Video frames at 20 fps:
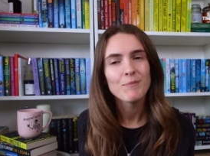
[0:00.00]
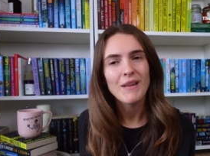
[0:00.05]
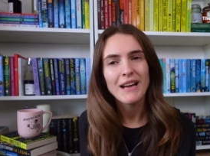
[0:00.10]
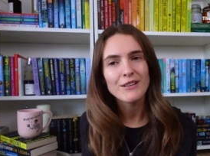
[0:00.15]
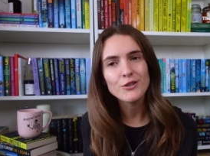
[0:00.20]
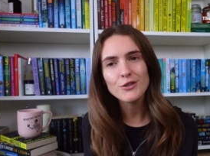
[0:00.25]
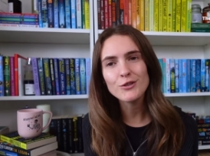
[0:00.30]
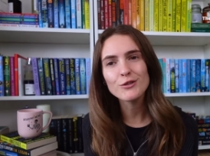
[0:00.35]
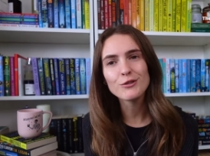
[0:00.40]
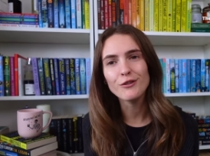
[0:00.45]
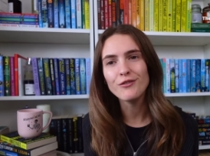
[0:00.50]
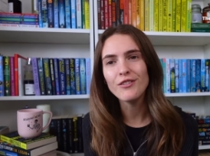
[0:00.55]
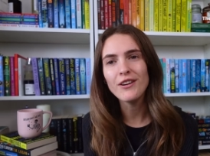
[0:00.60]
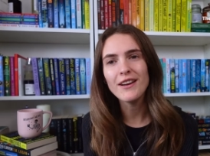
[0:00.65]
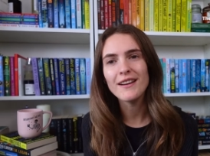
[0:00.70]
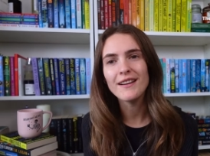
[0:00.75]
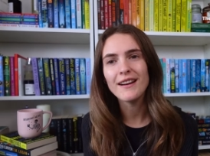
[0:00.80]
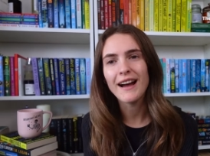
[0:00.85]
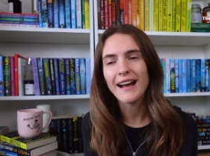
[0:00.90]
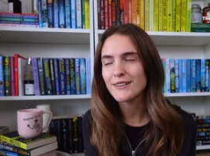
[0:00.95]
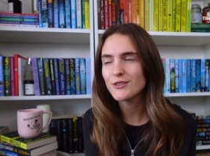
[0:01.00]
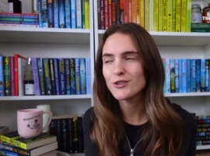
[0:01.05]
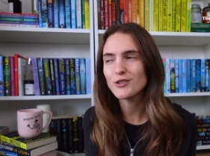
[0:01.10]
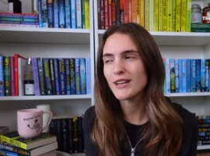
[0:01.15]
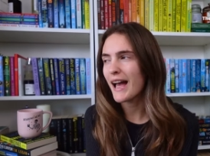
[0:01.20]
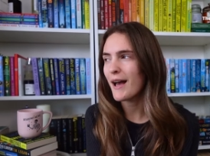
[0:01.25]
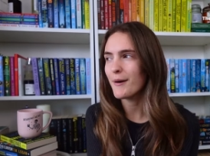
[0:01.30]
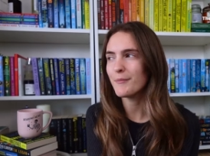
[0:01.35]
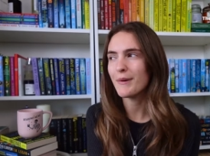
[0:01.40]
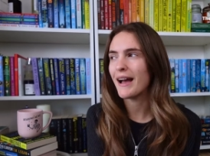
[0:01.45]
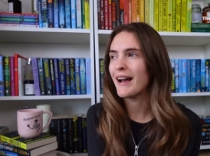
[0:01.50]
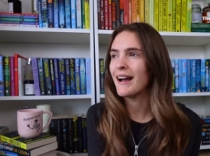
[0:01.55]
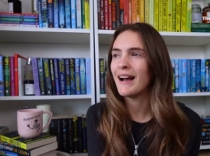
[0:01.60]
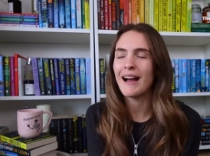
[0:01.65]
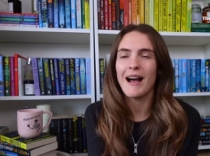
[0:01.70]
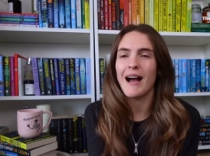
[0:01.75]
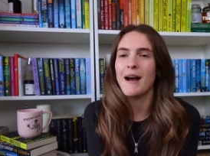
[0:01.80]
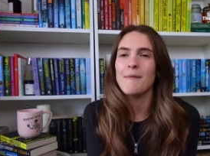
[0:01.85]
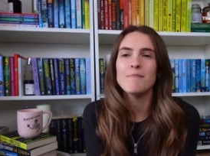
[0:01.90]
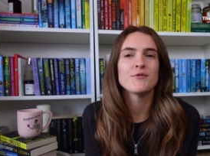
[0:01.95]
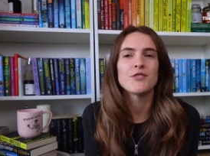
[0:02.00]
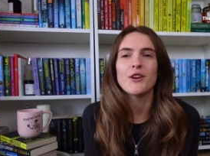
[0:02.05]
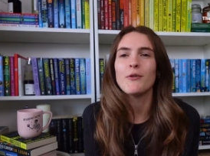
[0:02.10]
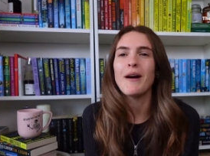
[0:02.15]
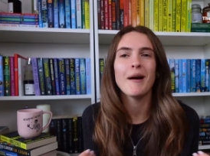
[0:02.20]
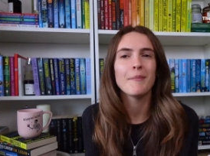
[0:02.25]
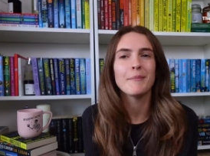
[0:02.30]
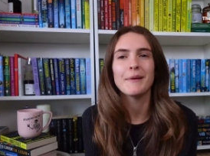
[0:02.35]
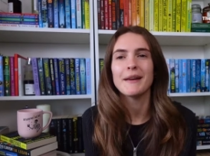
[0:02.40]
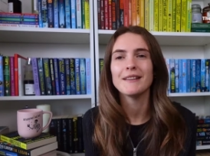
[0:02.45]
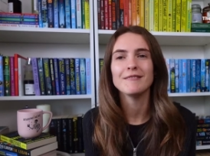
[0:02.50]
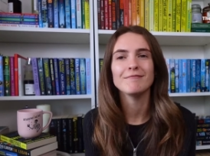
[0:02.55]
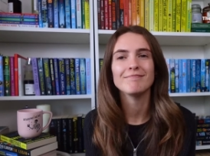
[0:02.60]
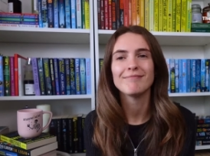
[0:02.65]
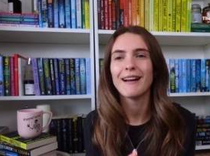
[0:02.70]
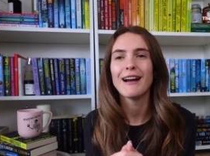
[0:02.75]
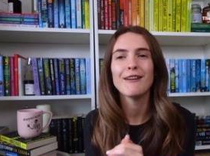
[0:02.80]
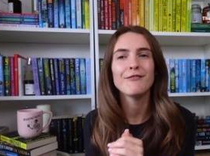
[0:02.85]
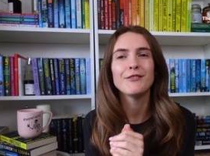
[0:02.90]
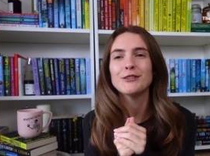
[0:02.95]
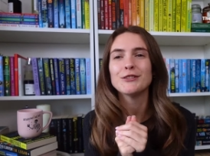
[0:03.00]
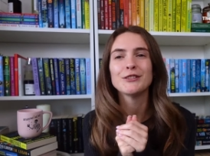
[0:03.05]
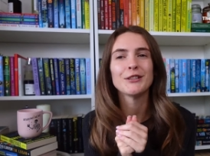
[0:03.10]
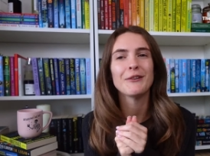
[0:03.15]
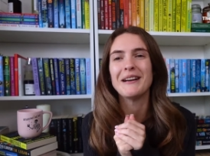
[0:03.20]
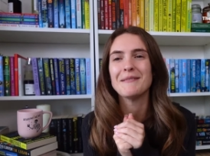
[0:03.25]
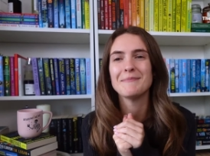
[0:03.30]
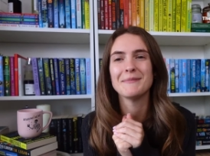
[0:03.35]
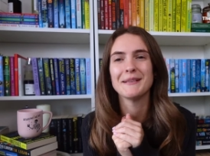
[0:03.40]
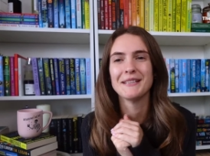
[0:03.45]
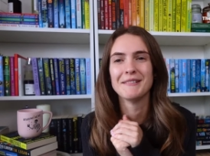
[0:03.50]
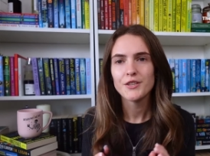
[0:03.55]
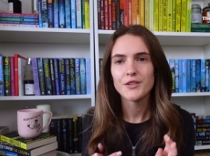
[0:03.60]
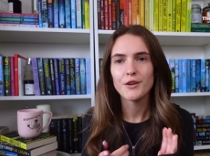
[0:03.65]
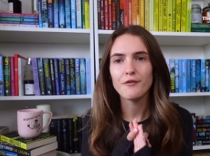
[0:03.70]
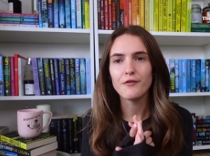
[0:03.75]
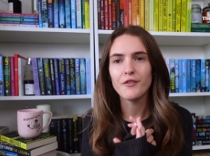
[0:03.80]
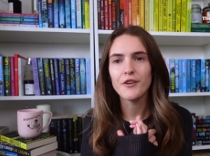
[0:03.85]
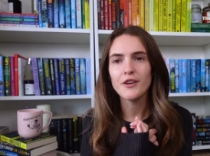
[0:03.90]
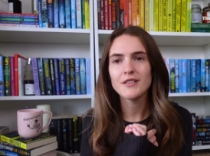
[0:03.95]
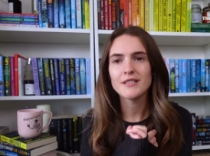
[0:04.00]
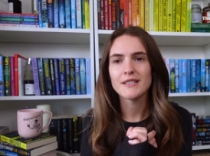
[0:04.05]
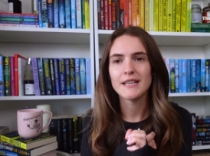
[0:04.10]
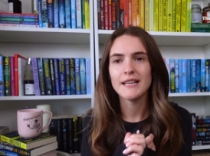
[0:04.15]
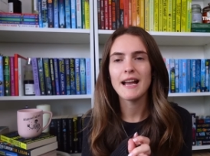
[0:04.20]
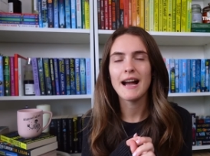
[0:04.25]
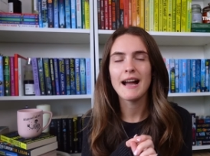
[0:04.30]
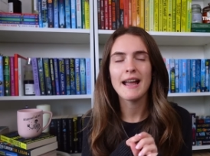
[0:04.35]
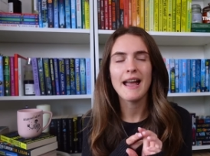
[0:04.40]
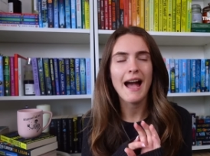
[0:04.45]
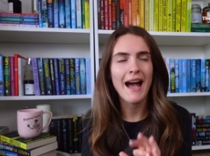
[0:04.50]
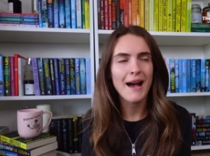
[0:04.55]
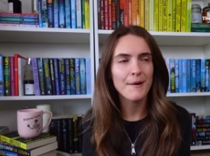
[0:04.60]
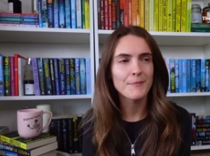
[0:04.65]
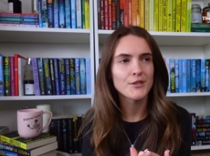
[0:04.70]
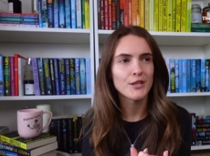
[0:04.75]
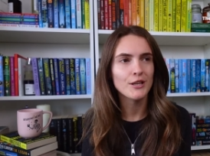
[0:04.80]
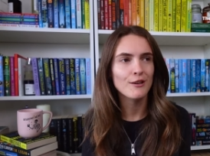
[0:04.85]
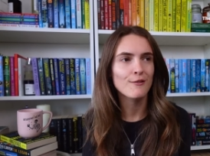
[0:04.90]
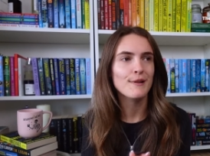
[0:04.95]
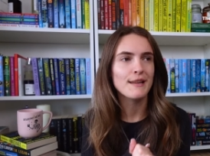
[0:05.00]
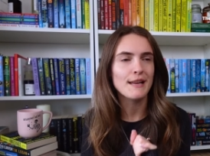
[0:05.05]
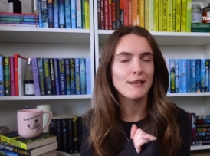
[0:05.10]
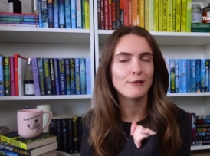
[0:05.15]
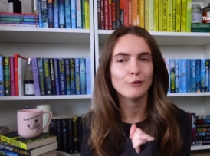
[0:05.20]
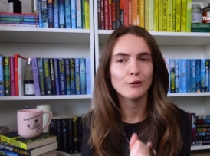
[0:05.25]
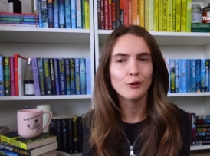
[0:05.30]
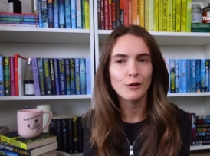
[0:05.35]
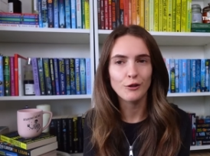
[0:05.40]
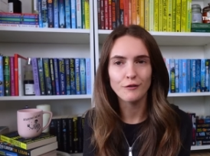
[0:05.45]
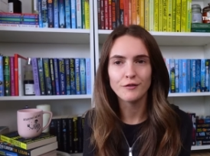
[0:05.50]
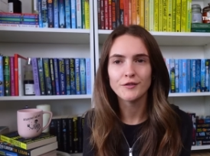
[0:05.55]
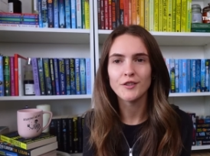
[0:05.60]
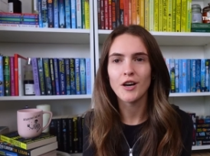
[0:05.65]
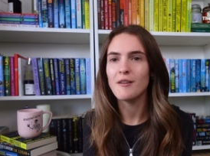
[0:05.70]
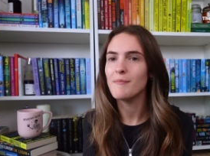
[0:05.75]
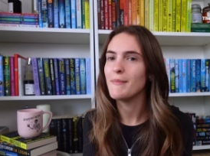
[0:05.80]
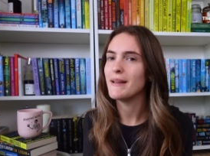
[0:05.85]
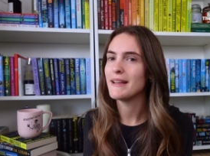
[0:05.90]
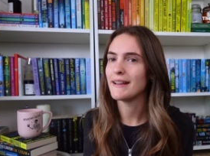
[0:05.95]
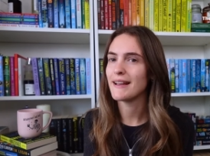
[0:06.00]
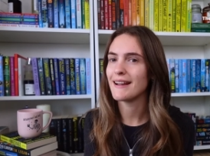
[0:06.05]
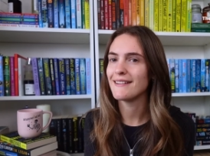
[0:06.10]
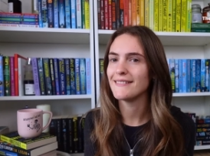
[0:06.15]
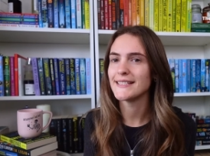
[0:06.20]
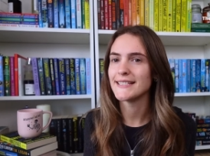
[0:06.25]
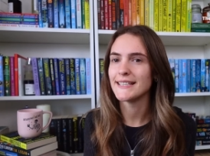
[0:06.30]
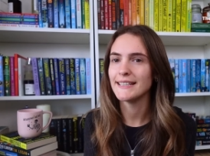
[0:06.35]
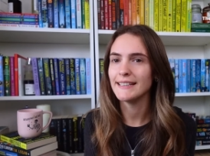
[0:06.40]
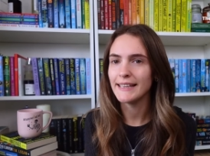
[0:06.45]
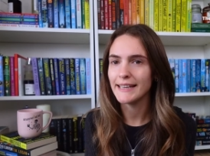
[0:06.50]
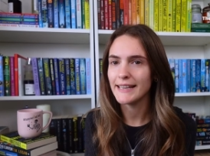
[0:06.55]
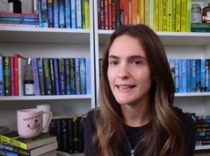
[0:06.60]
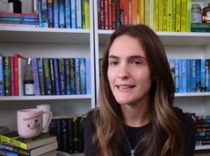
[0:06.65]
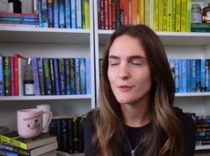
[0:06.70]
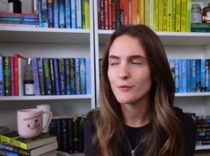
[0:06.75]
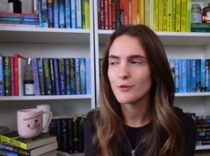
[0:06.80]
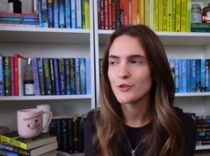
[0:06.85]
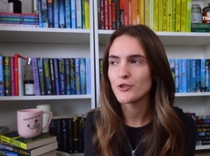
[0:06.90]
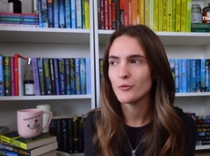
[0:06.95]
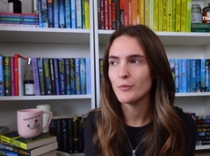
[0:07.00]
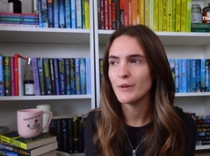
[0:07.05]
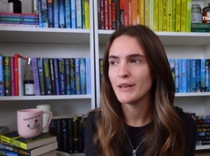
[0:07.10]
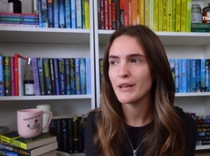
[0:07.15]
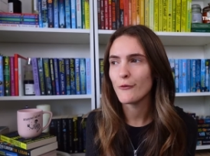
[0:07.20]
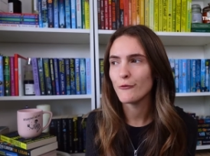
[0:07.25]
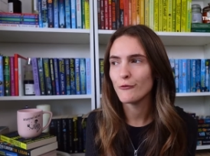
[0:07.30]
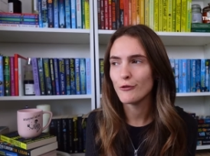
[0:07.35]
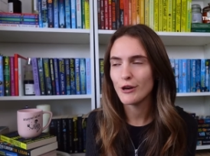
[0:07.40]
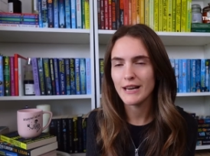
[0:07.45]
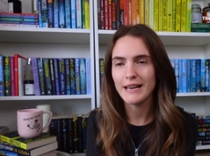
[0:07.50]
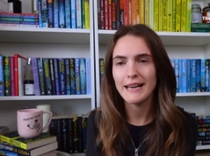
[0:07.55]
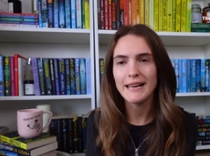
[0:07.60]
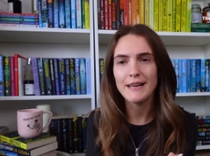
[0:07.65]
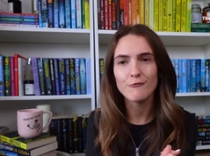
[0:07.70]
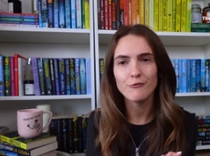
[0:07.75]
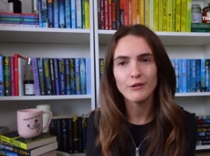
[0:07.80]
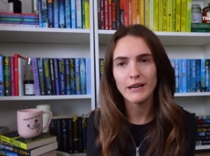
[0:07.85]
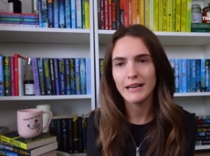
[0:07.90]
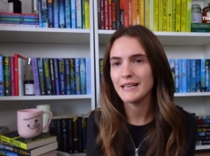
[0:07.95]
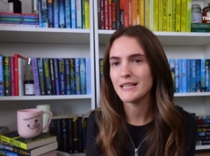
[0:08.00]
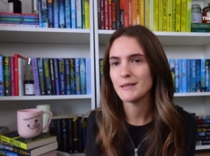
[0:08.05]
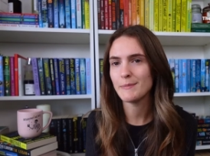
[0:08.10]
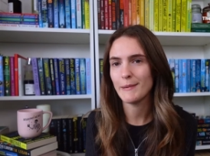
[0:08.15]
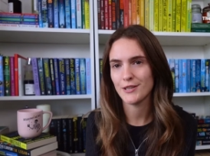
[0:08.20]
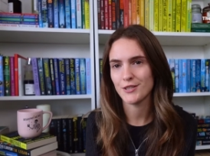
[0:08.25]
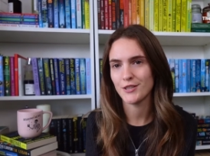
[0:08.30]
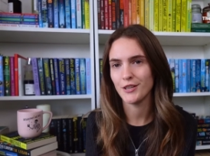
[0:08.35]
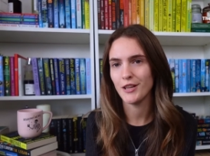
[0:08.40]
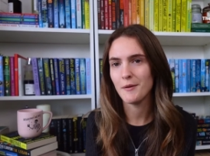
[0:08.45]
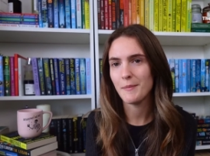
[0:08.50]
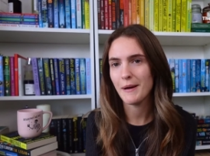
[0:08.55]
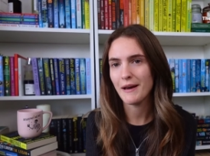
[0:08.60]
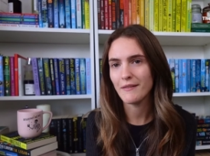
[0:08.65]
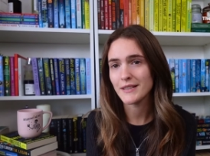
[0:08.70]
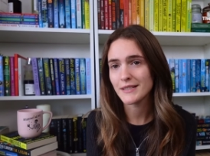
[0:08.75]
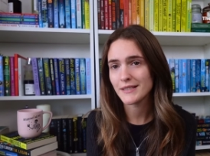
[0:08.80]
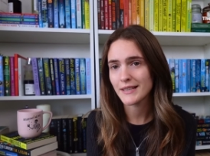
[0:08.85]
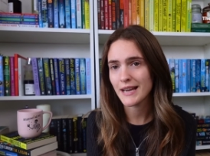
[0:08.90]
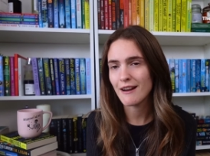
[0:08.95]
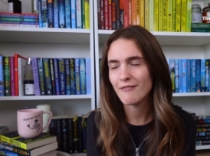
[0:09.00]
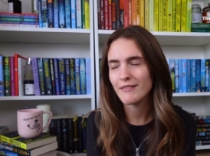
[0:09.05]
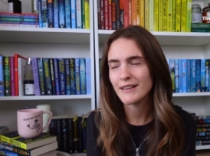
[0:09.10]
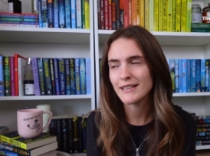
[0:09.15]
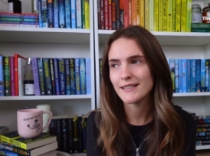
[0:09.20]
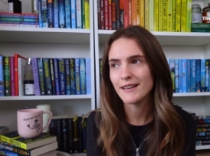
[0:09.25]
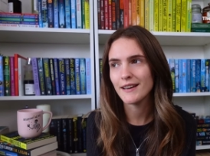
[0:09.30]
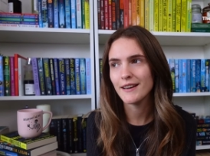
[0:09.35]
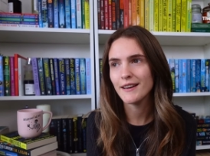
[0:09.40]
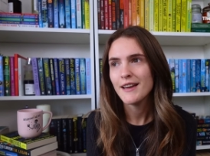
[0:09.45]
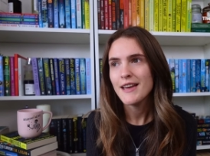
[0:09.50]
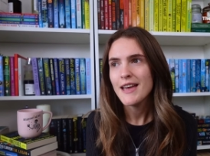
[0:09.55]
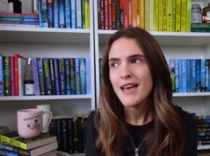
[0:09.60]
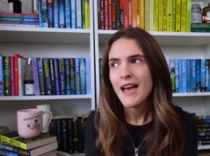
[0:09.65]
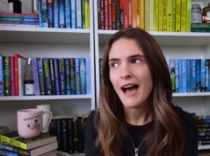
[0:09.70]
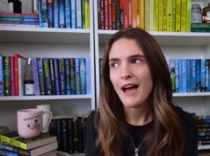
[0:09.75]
I just love it I just I, I'm so happy I feel so happy. So firstly, I absolutely loved our main character Lee. There was something really, really special about this character.